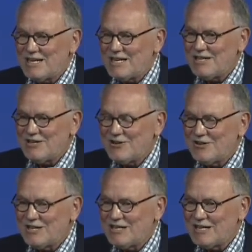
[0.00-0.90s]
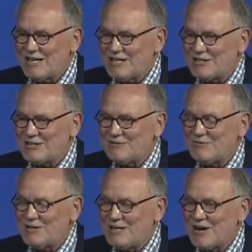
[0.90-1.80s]
In the early days,
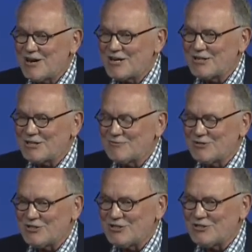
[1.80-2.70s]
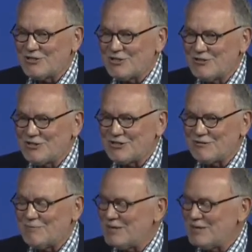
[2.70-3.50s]
our customers used to accuse us of